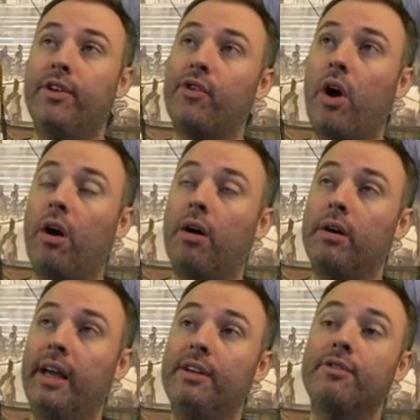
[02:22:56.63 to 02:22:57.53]
this
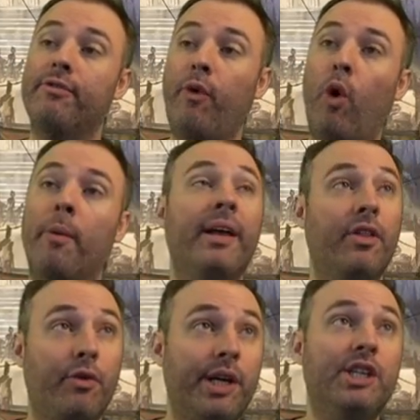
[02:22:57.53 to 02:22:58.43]
card is four
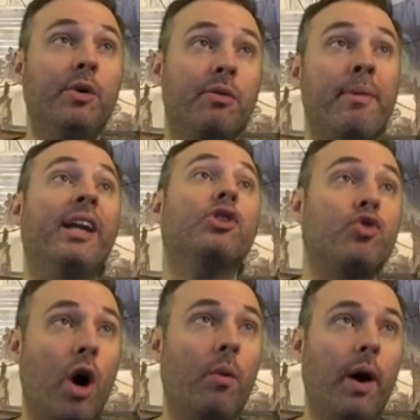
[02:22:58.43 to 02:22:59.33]
mana, three two with
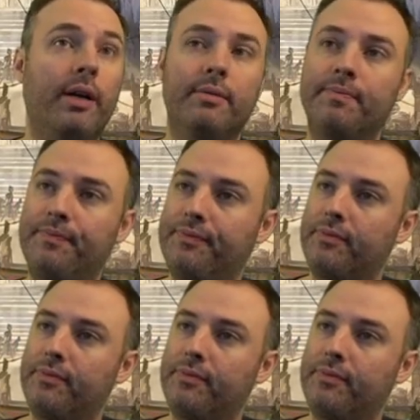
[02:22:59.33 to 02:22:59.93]
Menace, draw one.